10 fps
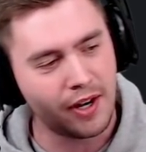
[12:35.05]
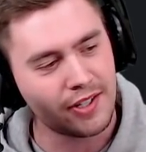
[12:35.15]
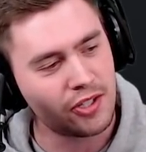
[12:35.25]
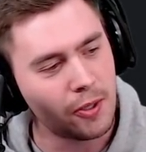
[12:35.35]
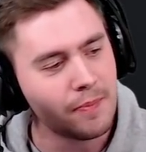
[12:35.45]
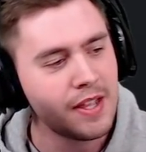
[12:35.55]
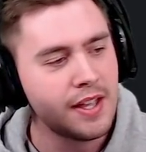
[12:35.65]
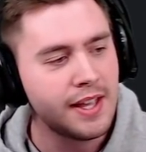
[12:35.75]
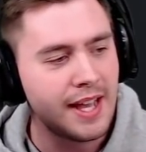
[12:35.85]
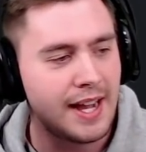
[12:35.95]
So
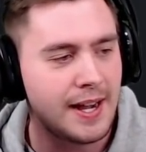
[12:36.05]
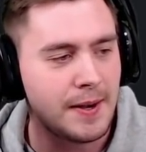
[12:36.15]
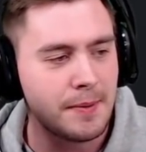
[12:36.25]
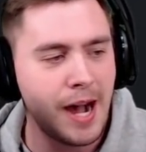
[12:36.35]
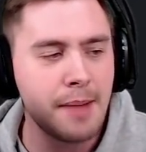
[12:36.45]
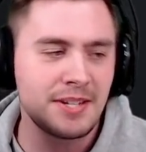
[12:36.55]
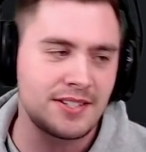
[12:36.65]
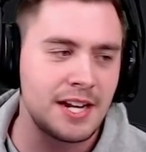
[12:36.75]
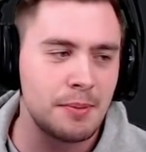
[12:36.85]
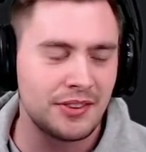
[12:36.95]
I'm
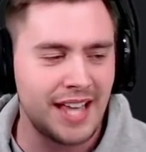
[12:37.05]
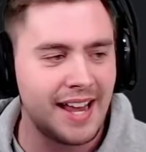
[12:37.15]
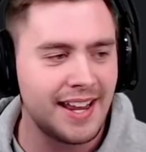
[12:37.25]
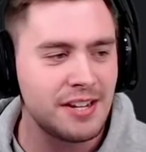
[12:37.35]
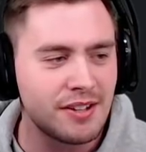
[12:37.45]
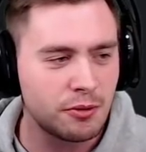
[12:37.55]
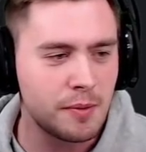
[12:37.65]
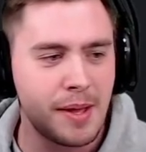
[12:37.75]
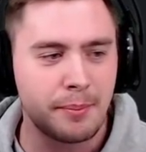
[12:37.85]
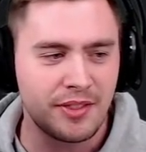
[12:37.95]
excited about that, and you have to
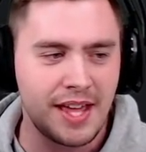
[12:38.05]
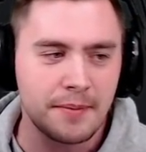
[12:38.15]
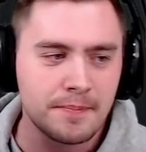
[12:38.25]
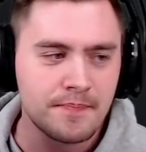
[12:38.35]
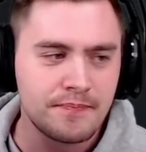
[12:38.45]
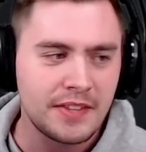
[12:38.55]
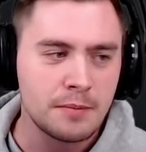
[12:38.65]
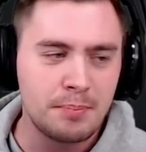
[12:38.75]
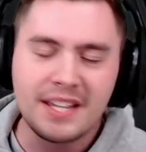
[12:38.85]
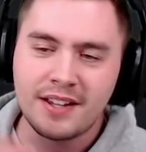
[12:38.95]
remember that
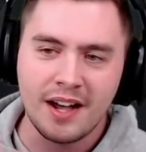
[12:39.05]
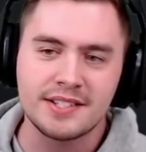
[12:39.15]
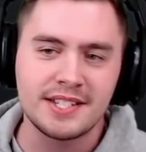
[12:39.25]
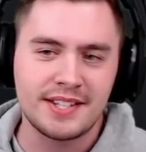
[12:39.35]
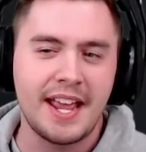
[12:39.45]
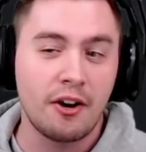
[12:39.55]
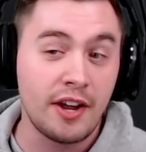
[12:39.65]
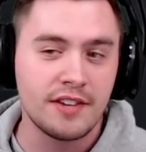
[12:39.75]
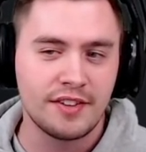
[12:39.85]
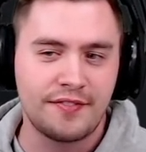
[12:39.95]
because it's area
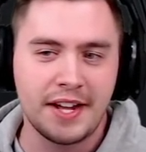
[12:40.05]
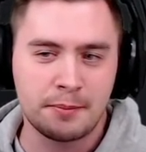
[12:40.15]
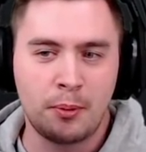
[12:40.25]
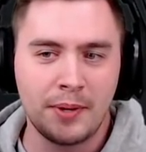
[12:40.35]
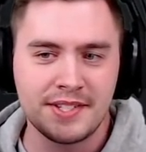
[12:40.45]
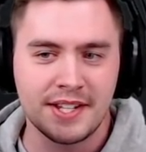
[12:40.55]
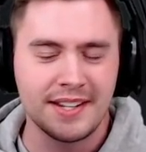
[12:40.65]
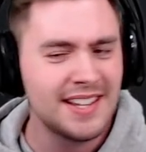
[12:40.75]
of effect poison,